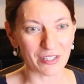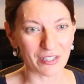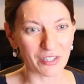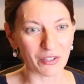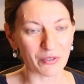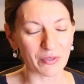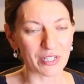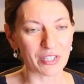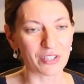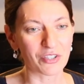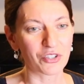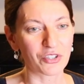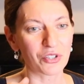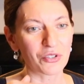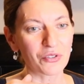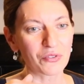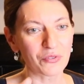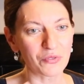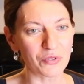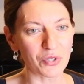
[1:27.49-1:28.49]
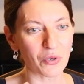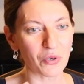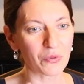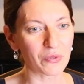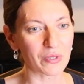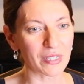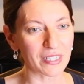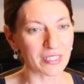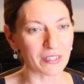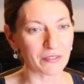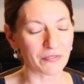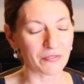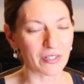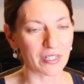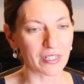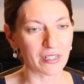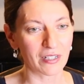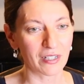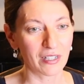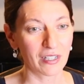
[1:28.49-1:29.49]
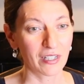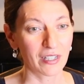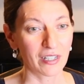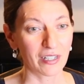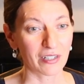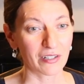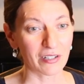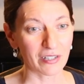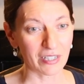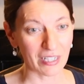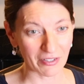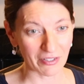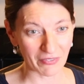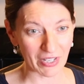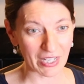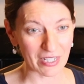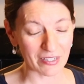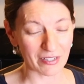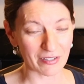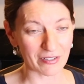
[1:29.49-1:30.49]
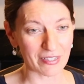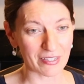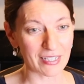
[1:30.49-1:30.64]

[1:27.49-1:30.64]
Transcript: So it's 2 totally different cooking vessels.